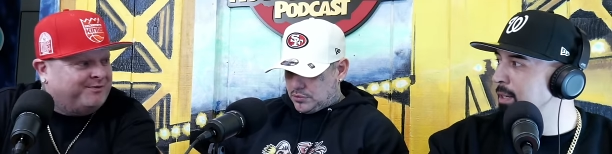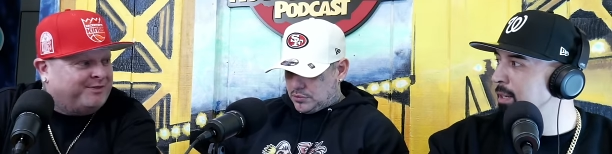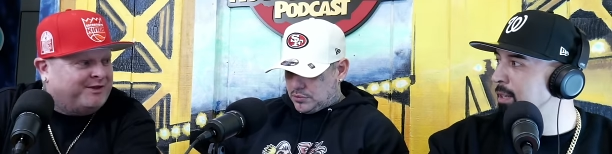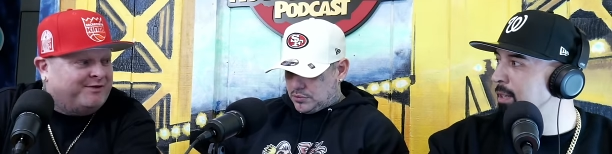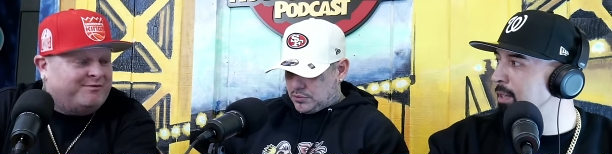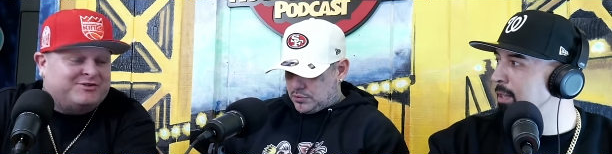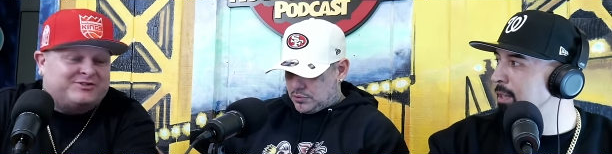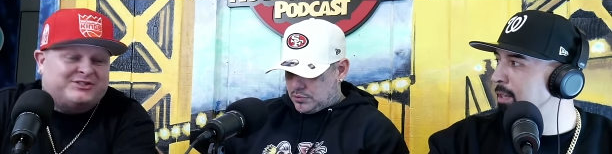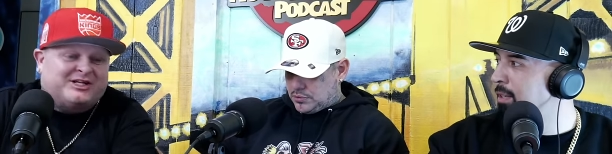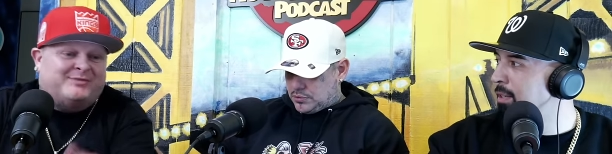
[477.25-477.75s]

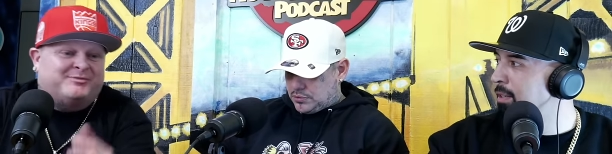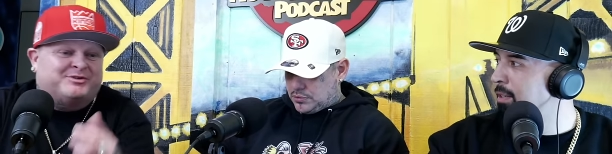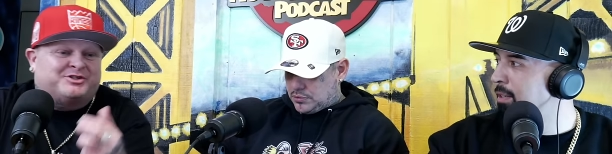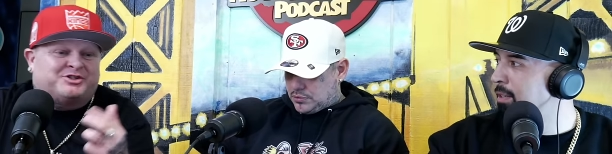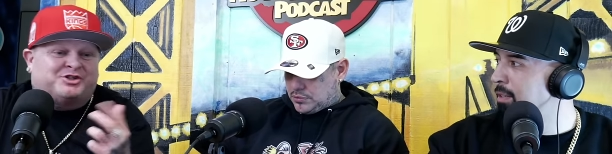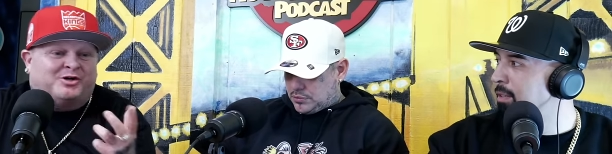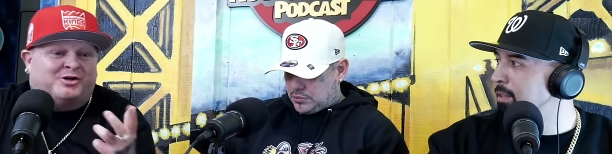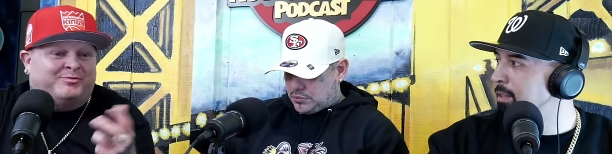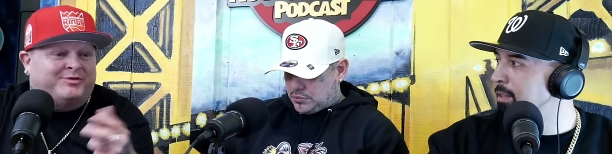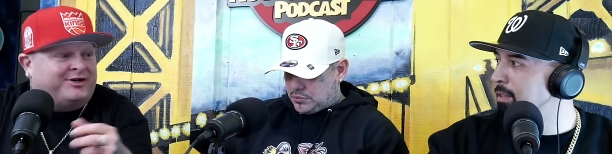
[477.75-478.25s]
Speaker 1: If you say I'm going to
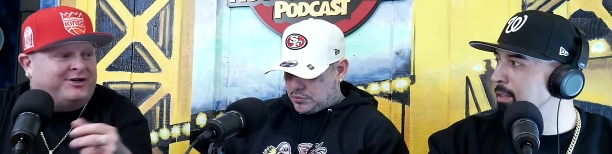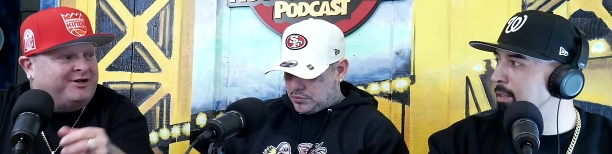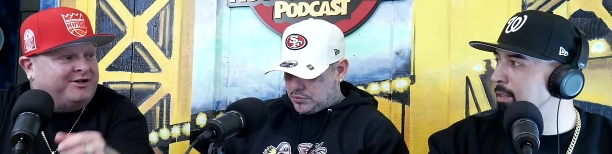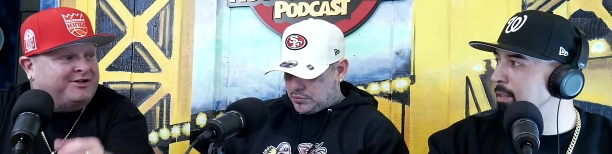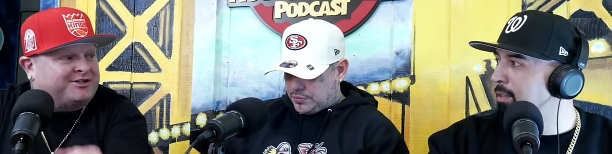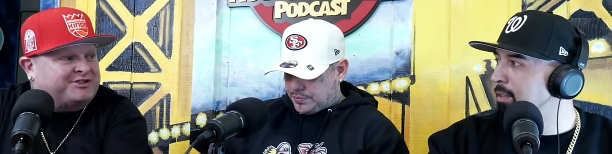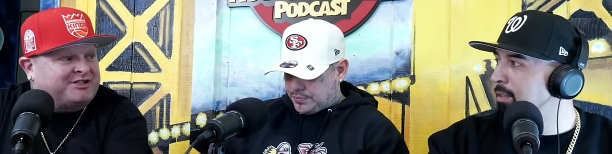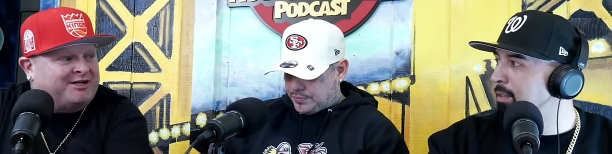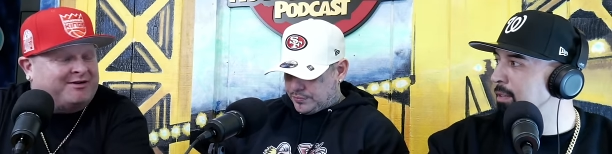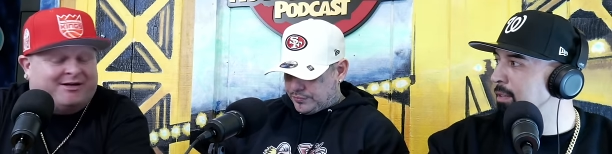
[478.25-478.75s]
show up there
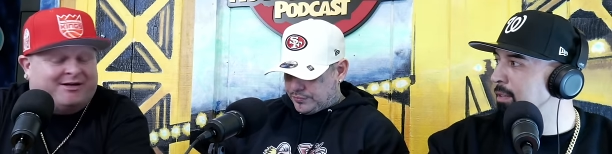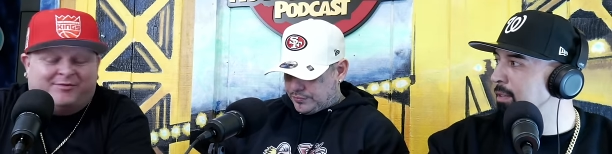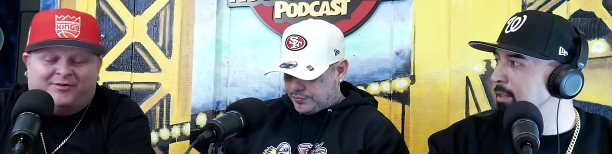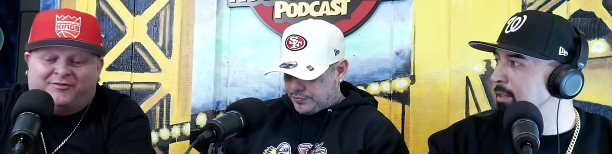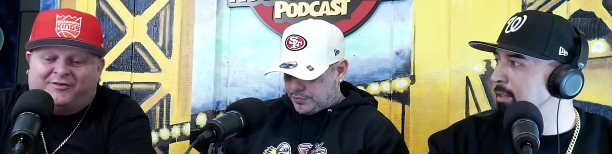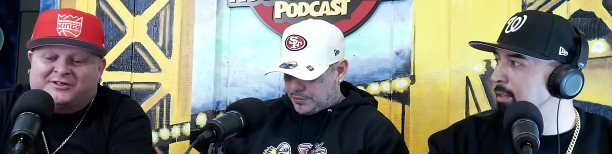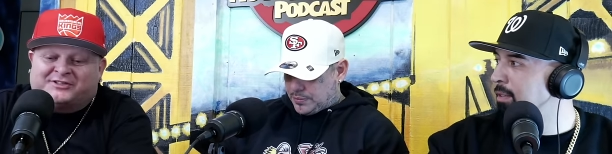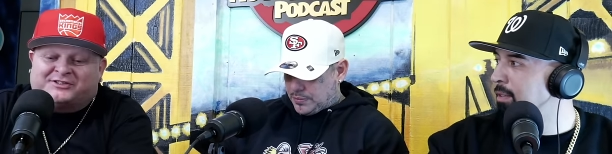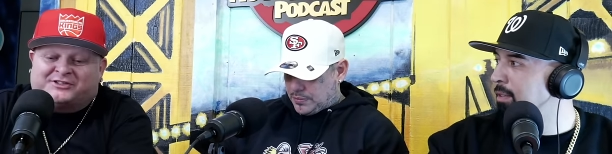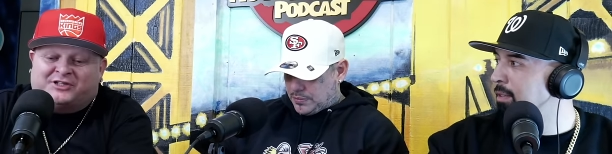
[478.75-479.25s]
and stub that
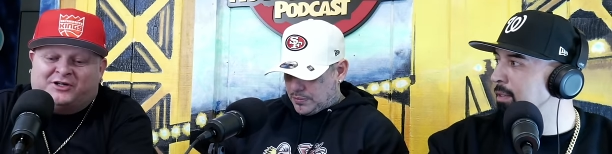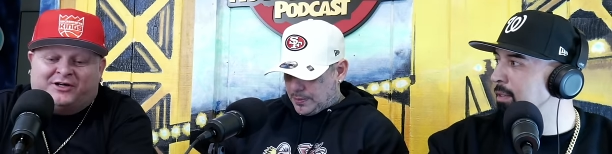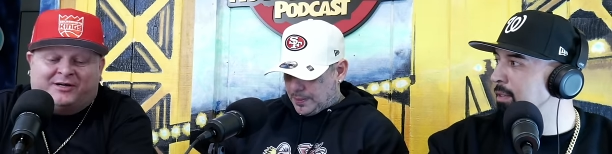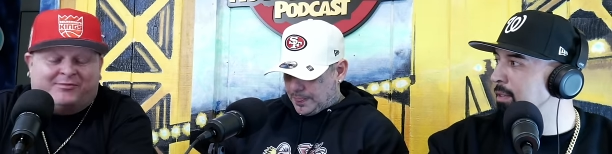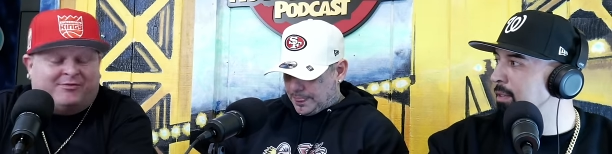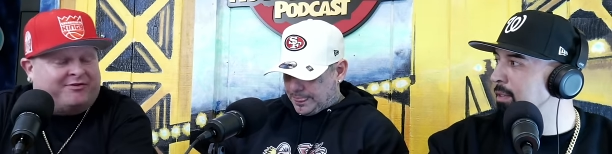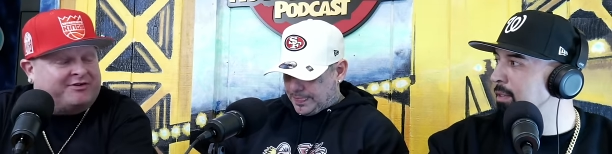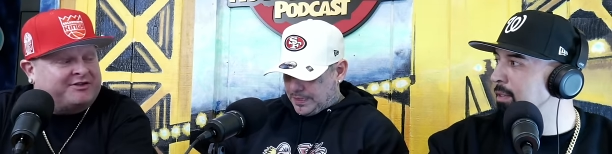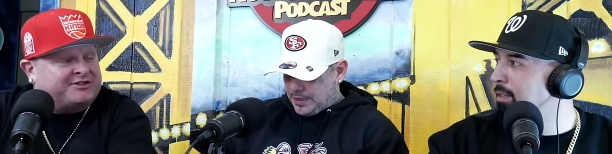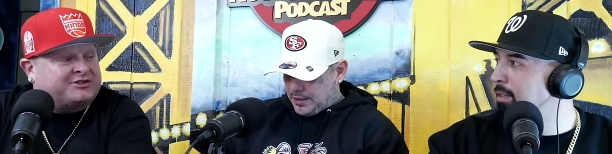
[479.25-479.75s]
motherfucker's toe, that
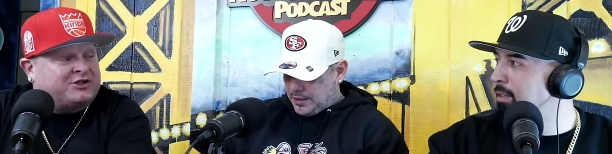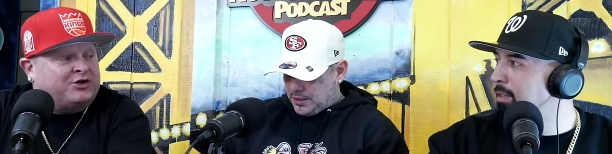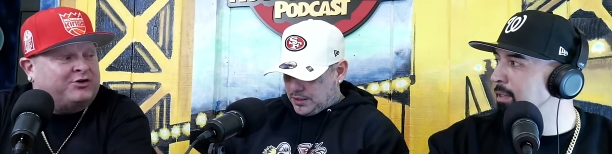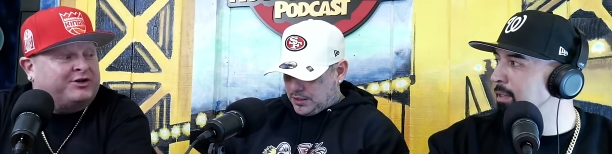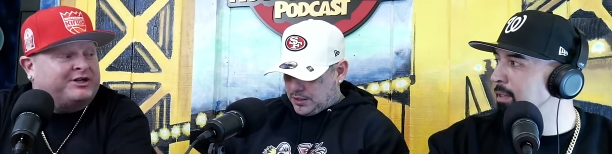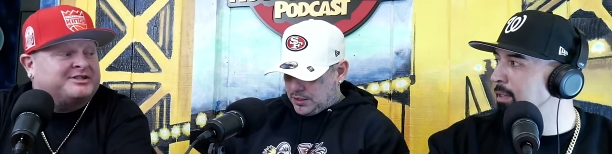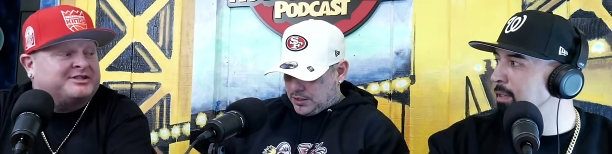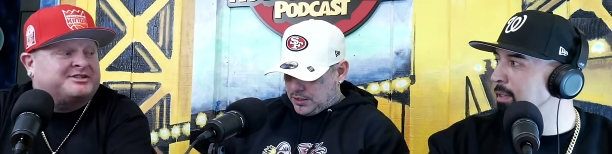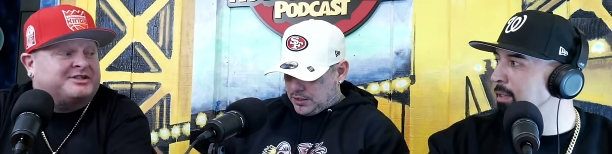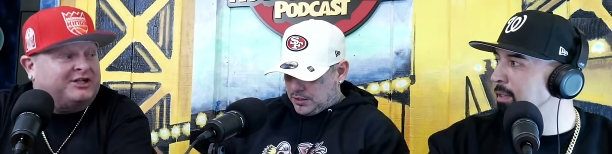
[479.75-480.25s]
motherfucker's toe
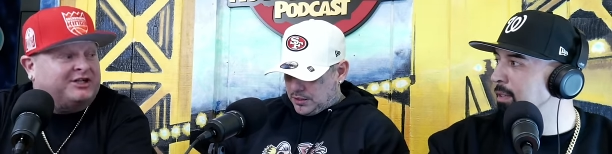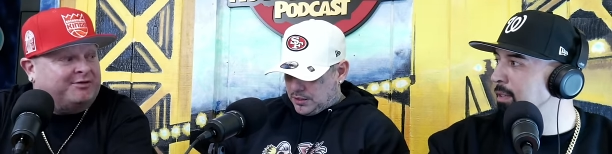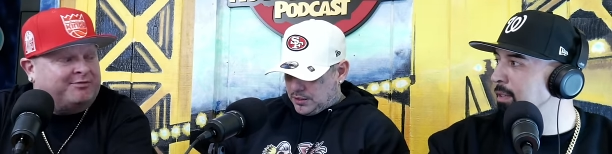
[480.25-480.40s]
getting stubbed